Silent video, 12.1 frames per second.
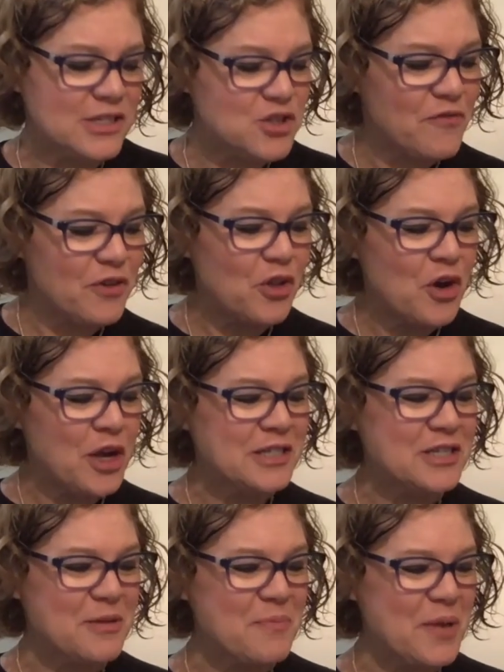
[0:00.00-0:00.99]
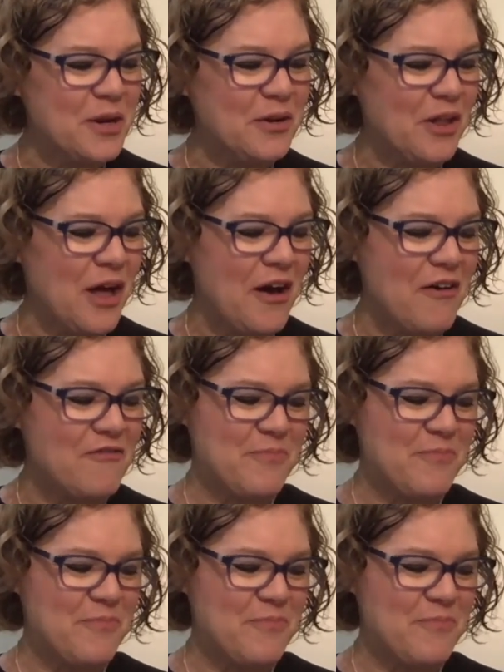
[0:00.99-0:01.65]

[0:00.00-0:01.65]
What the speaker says: So if you look into the middle of